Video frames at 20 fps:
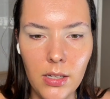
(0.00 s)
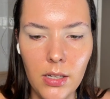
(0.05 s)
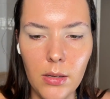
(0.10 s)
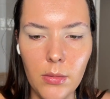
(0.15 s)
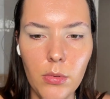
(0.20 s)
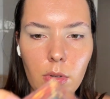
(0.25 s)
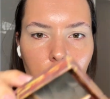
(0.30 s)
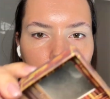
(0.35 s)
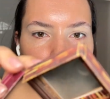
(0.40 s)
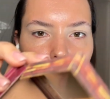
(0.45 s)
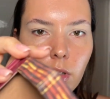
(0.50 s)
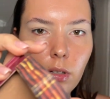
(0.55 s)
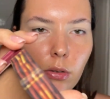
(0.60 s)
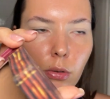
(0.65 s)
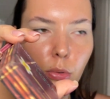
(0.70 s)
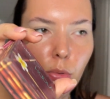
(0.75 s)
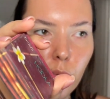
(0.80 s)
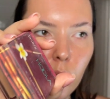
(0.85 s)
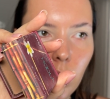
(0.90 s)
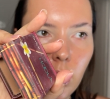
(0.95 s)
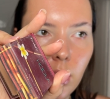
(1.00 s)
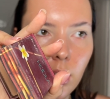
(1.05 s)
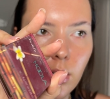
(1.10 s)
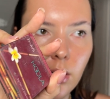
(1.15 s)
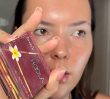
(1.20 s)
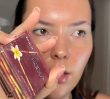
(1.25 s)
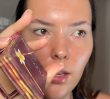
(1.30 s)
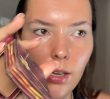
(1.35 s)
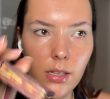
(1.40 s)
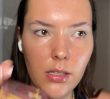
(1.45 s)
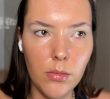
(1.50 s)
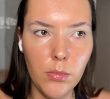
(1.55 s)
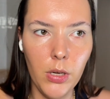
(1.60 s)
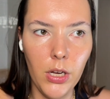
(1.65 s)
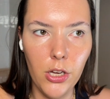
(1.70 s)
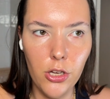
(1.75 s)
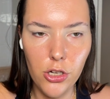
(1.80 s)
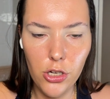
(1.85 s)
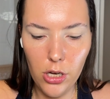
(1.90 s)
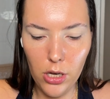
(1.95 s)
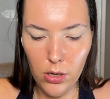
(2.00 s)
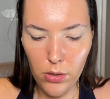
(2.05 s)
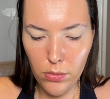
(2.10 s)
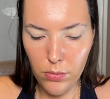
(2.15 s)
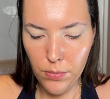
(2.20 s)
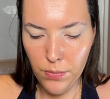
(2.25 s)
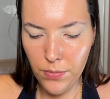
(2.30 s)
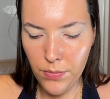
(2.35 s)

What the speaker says: I'm using Hoolah as my eyeshadow